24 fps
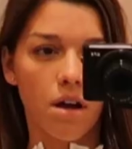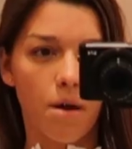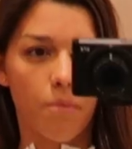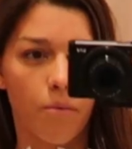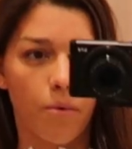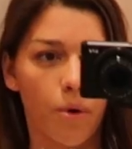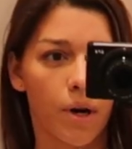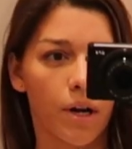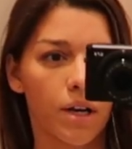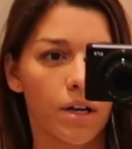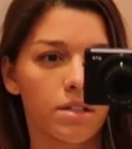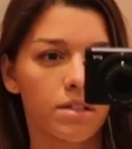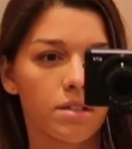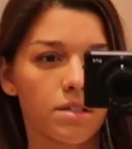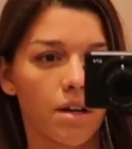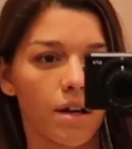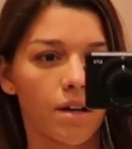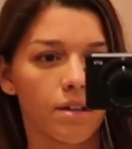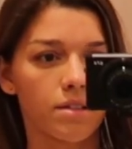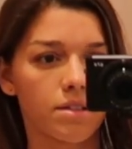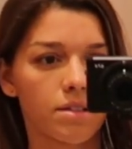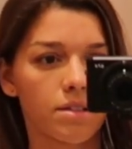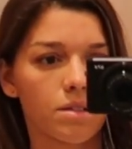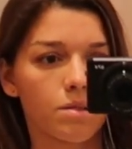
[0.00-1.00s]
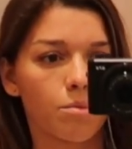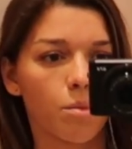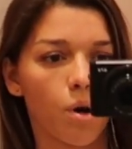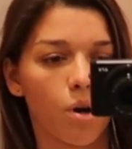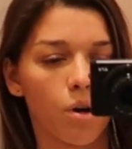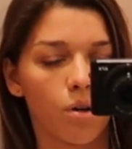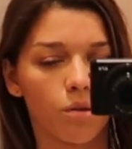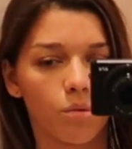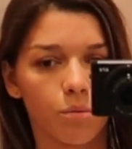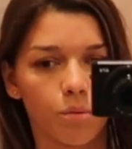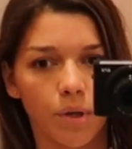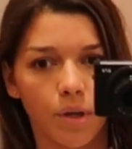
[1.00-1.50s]
I'm wearing a size
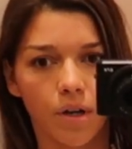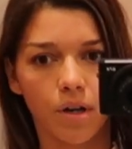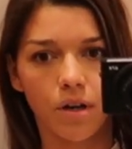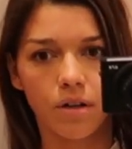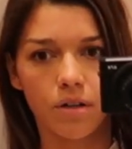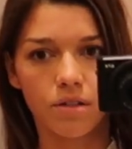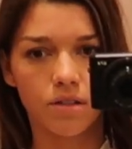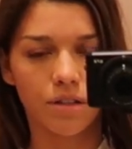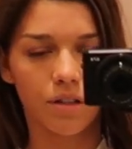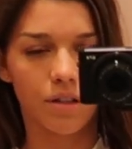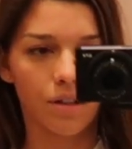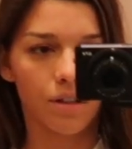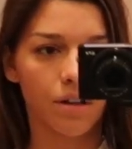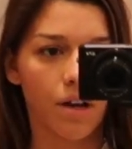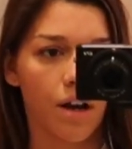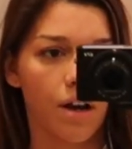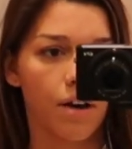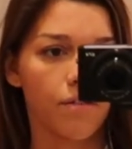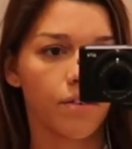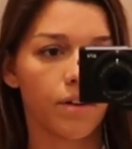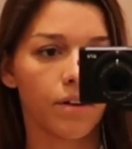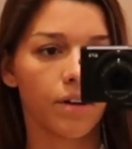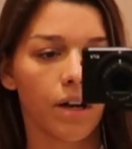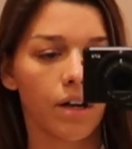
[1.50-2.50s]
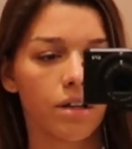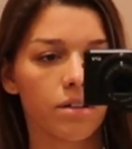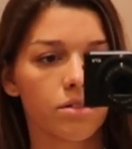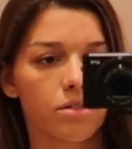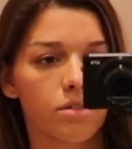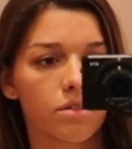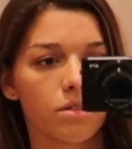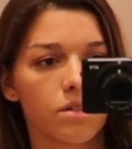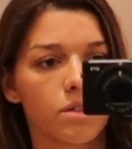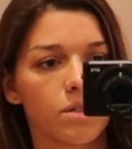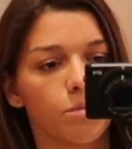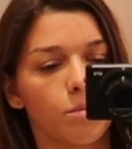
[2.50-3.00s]
small because they didn't have an
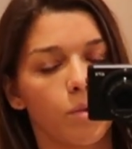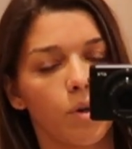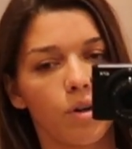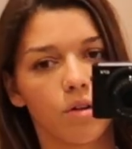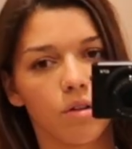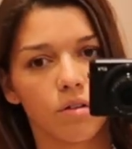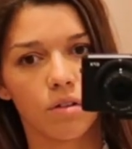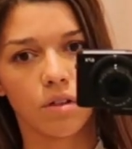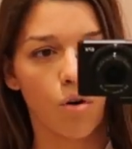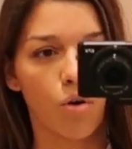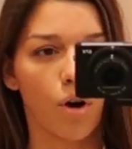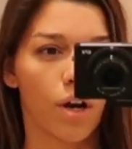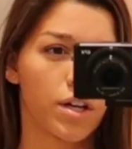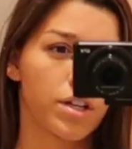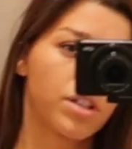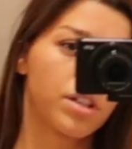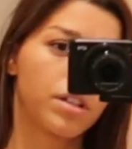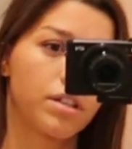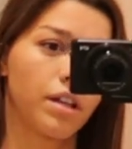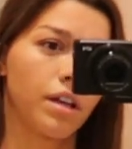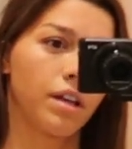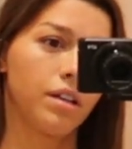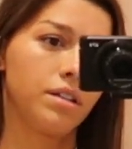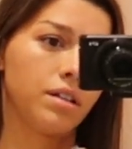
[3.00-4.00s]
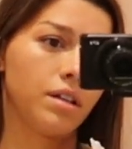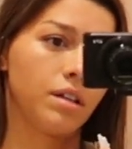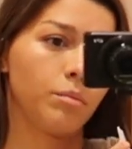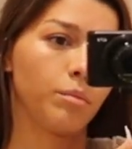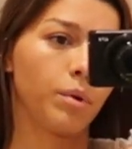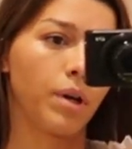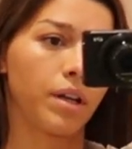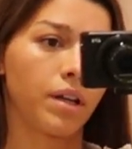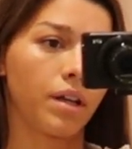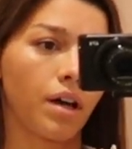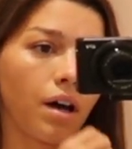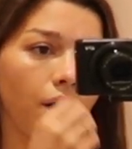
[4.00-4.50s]
extra small. Well, actually they did, but